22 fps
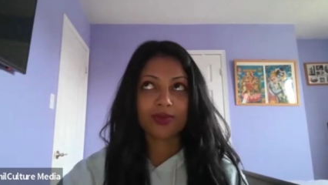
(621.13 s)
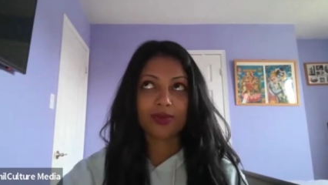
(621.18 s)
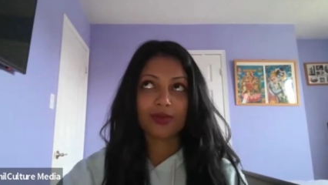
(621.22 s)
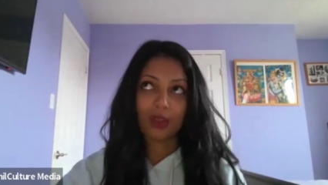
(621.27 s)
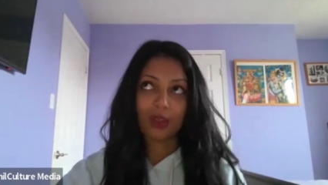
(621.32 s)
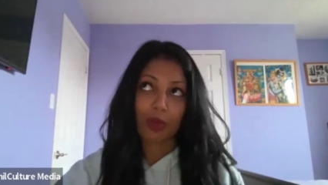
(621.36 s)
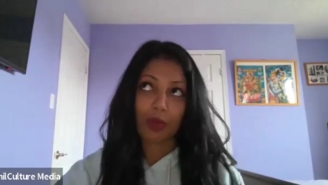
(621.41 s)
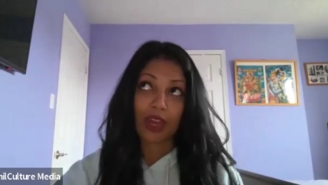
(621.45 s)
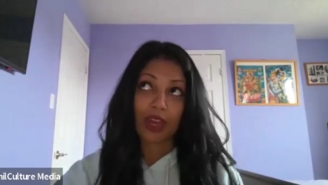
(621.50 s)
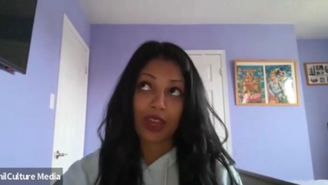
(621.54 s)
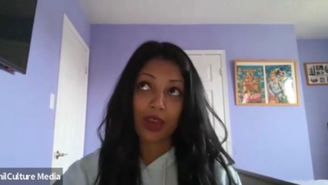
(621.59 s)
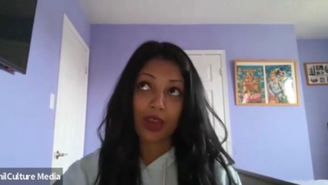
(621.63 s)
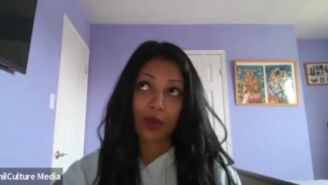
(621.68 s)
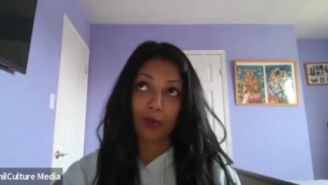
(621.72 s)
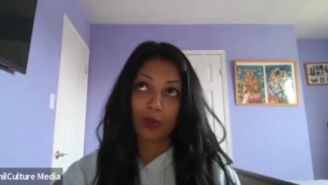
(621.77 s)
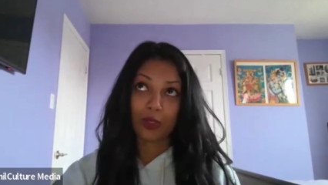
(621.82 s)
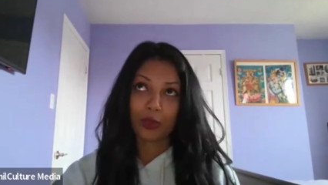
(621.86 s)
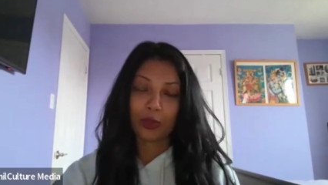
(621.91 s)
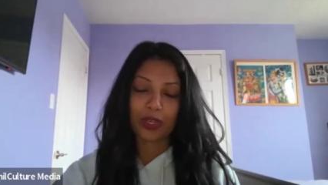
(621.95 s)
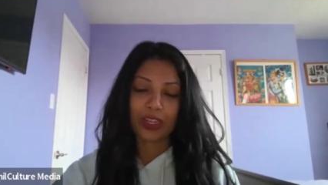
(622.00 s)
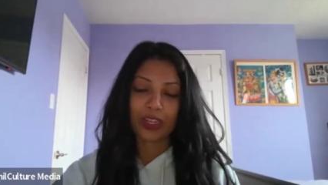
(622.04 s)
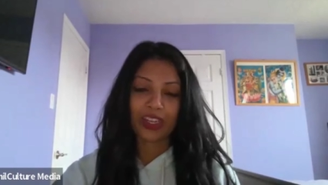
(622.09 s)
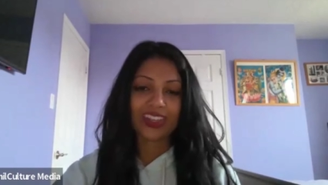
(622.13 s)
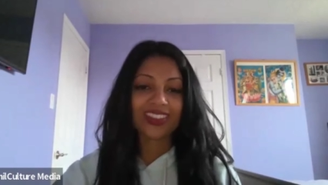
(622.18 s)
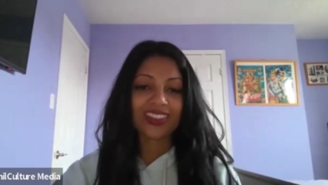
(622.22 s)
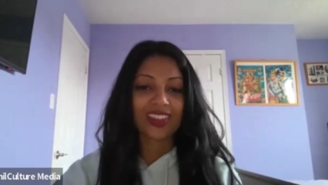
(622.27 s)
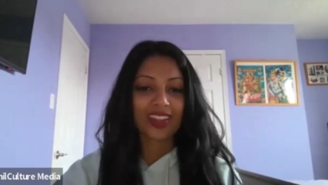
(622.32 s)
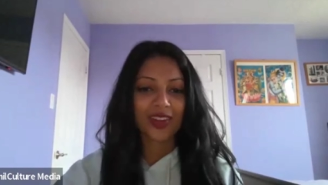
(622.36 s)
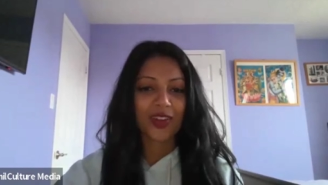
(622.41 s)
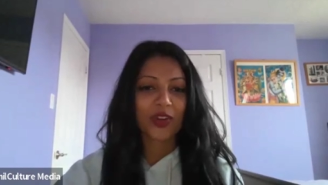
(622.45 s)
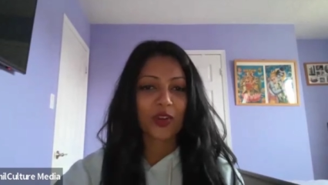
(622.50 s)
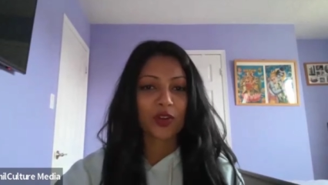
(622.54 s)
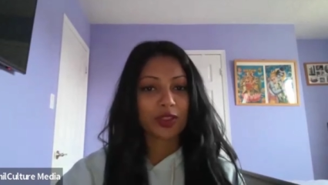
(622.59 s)
in my humble opinion,
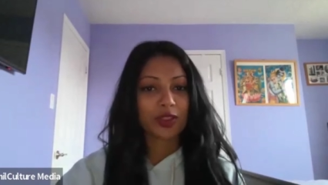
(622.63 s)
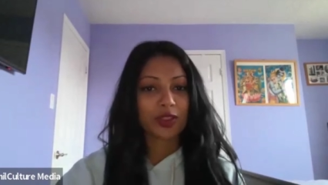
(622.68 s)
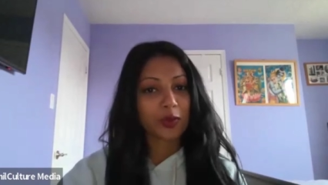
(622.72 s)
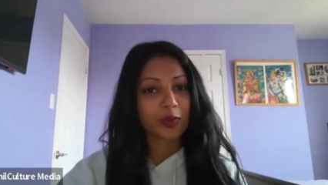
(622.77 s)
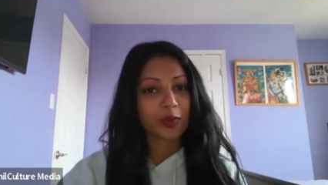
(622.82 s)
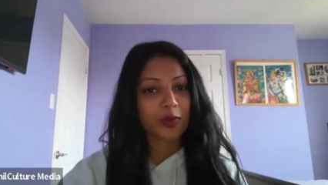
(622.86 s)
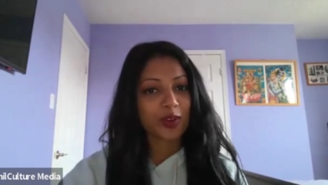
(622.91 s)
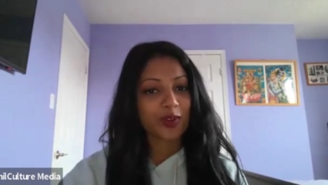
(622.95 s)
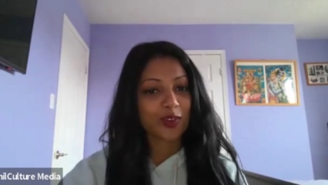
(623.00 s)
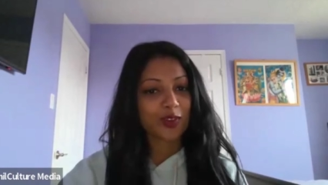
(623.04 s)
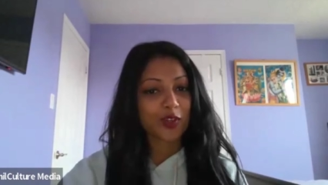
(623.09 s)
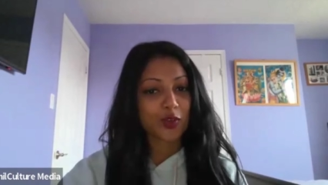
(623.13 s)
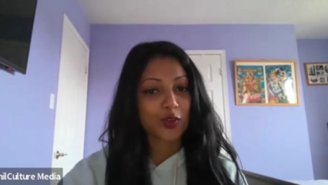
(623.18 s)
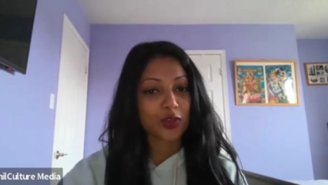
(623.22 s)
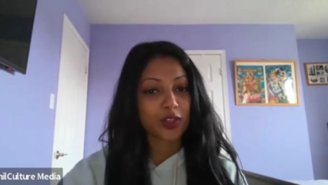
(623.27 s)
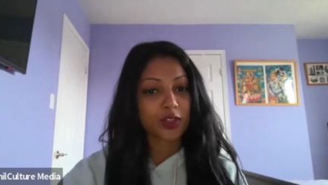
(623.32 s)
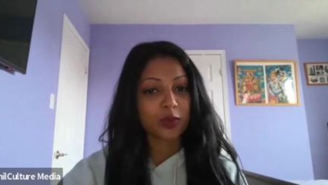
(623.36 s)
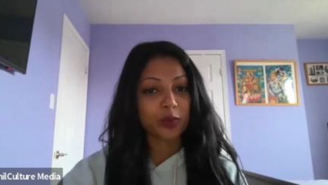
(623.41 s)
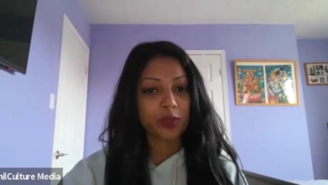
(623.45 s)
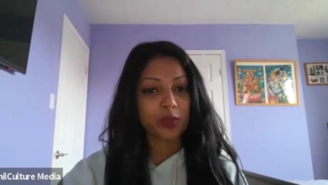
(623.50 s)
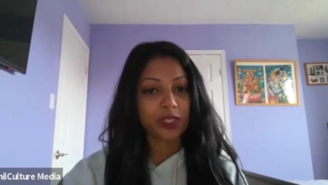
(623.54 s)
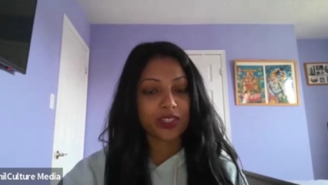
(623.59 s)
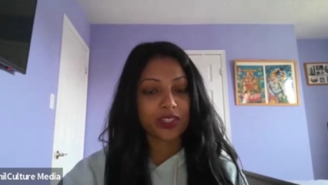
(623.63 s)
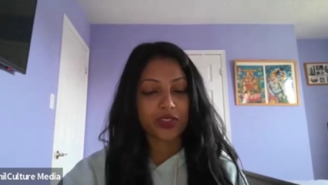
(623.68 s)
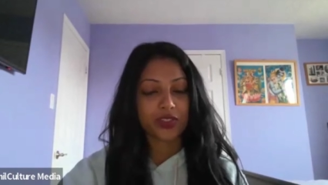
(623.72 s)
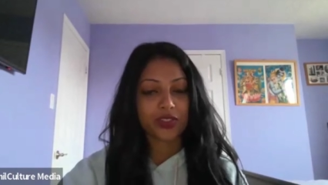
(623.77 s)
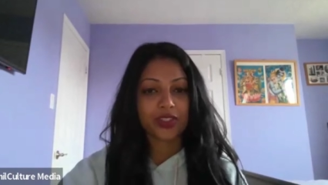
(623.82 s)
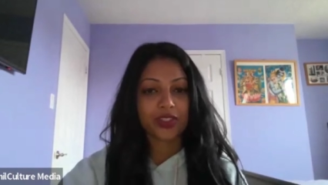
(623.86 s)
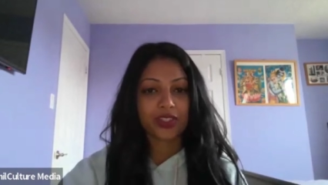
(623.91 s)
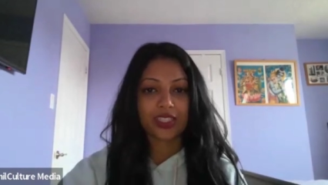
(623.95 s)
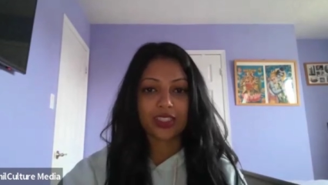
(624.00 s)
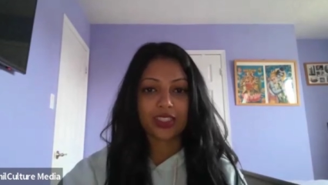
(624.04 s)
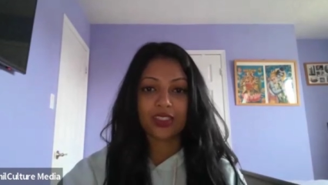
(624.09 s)
that you're a little bit of a
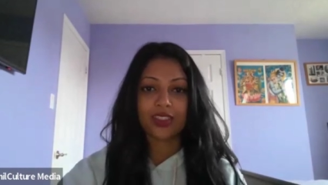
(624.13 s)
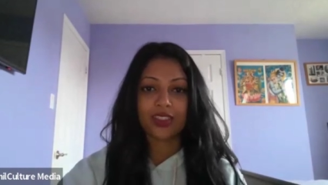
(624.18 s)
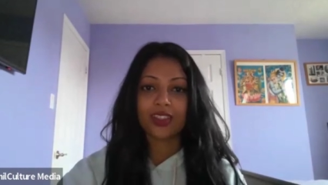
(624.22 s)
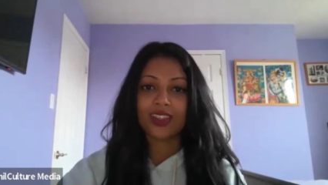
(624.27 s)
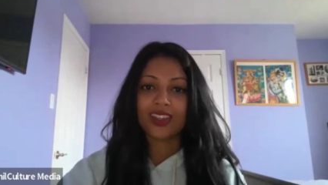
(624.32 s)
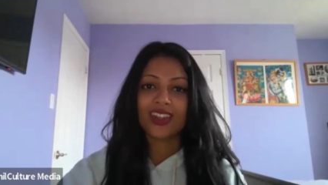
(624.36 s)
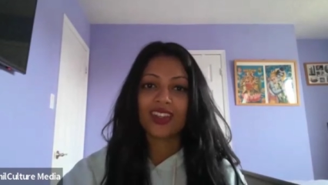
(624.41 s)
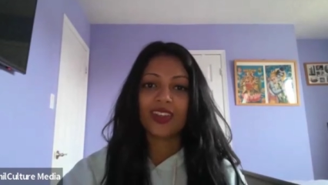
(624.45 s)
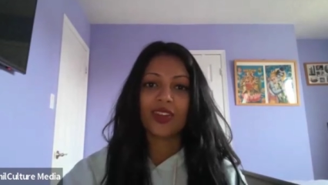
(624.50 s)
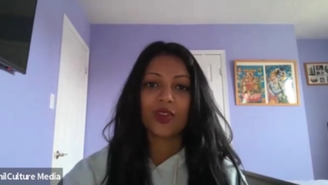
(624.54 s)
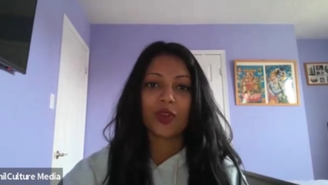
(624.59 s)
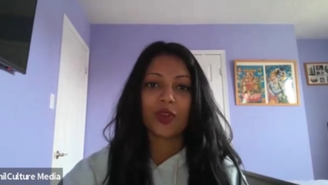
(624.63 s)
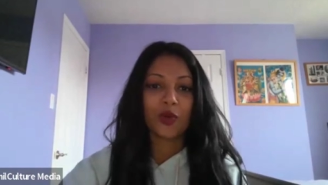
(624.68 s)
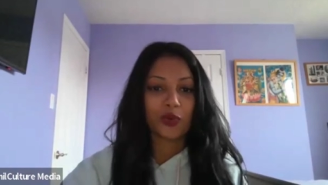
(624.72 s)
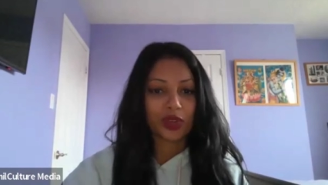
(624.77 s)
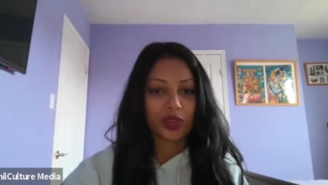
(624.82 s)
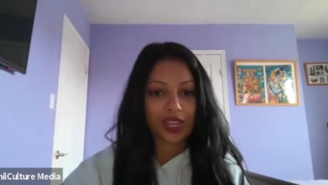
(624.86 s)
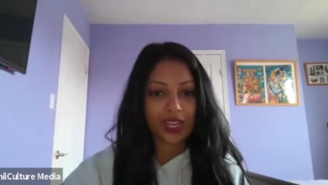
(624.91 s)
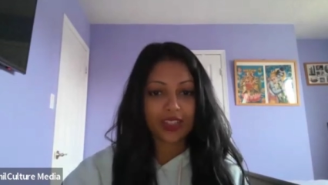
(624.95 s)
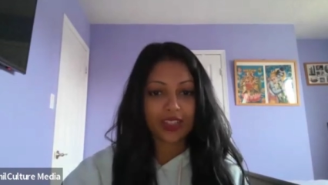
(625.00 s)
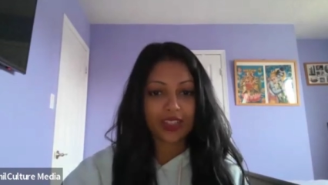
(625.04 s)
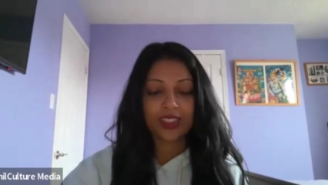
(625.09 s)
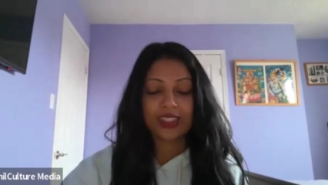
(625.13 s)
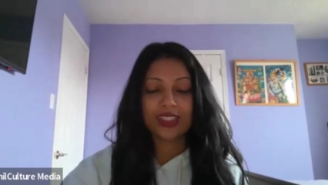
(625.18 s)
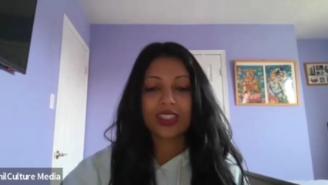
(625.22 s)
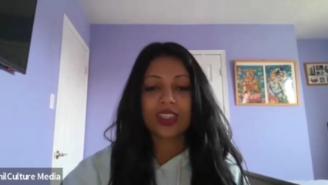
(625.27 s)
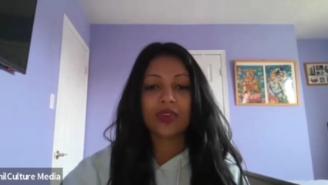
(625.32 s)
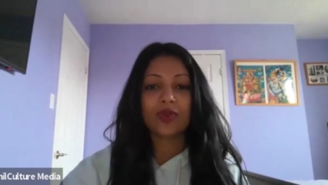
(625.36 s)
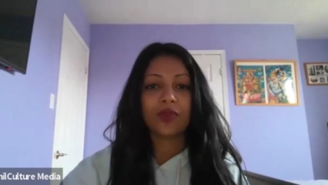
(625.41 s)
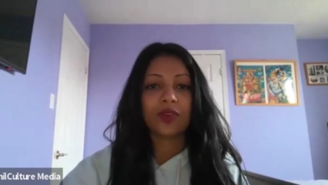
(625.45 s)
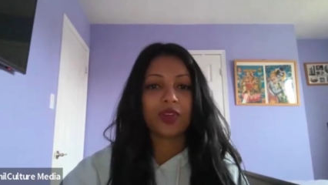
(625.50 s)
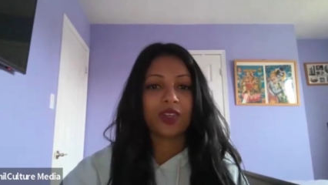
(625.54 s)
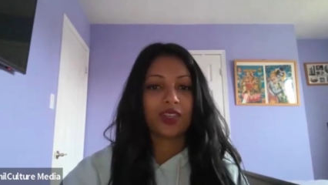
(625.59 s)
trailblazer in, reality
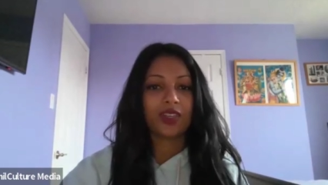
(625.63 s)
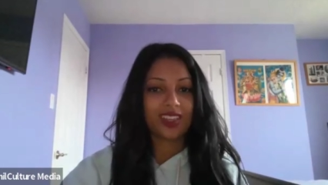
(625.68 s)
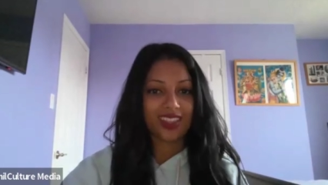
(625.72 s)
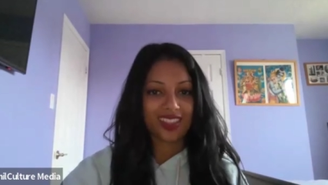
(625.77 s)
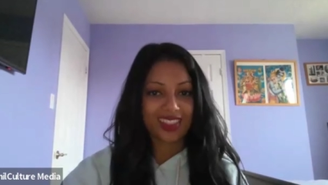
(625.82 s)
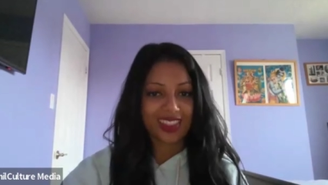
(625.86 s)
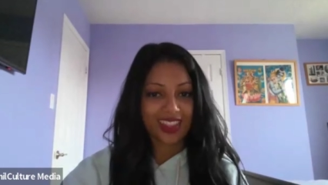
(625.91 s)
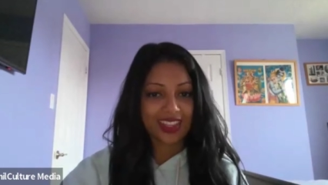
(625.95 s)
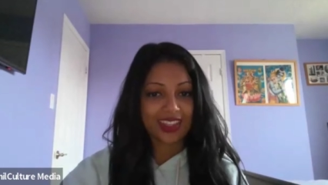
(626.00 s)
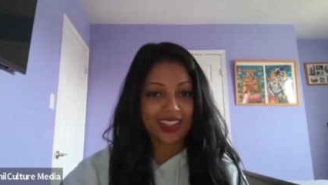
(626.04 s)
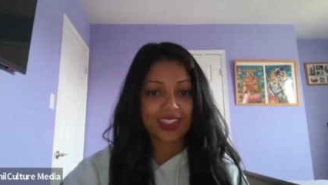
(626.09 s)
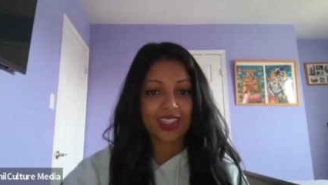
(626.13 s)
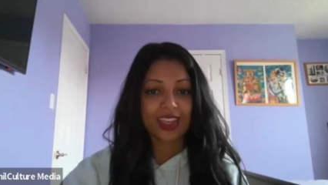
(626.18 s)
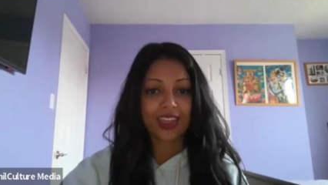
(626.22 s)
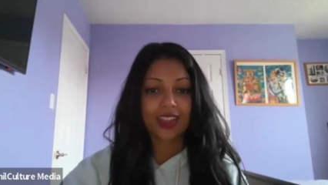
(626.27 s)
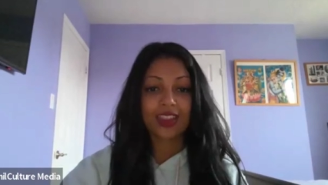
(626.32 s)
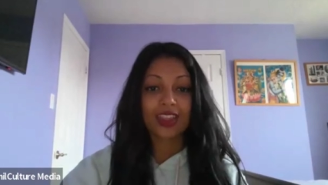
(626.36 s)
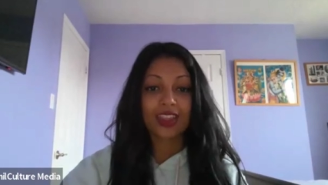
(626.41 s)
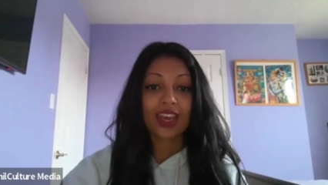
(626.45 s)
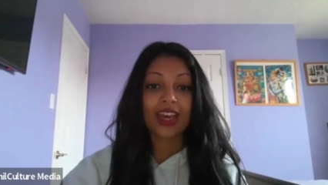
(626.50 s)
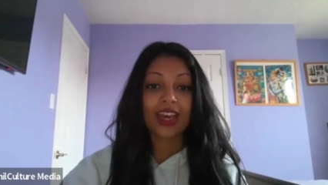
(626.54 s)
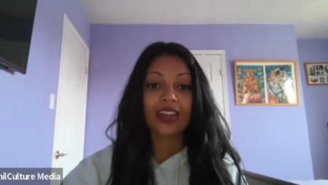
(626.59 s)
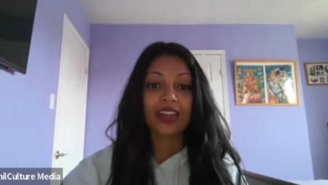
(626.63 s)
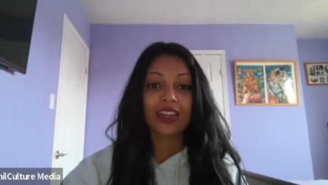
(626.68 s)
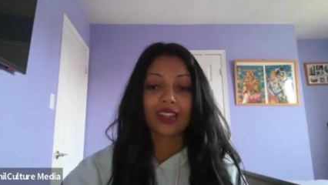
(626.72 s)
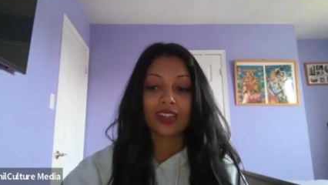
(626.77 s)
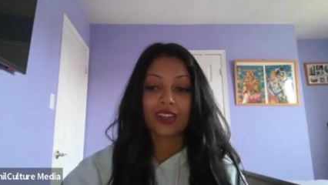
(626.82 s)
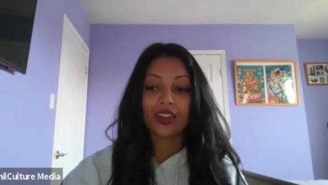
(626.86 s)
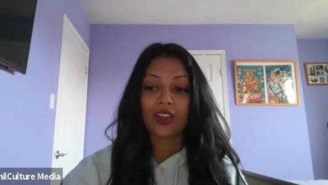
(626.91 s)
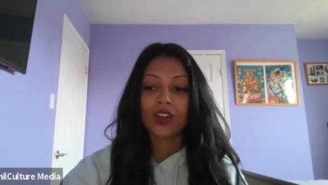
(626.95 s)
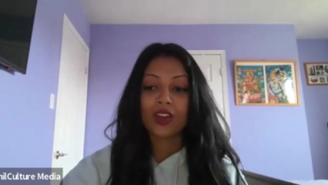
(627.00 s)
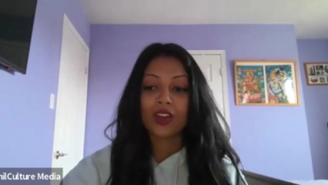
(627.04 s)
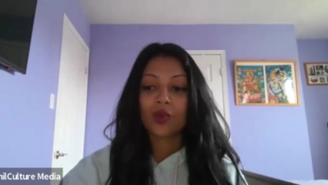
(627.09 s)
TV and things like that. And